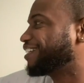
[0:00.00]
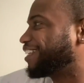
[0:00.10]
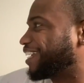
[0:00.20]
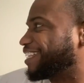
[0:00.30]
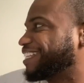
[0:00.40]

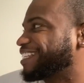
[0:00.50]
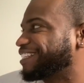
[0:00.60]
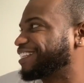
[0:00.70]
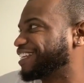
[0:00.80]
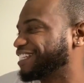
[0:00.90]
Like, it doesn't look
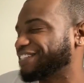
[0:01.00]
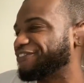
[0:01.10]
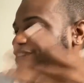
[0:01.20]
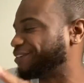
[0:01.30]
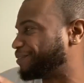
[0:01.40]
like it's
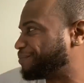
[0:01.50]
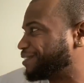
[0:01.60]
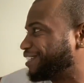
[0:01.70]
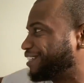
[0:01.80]
filmed.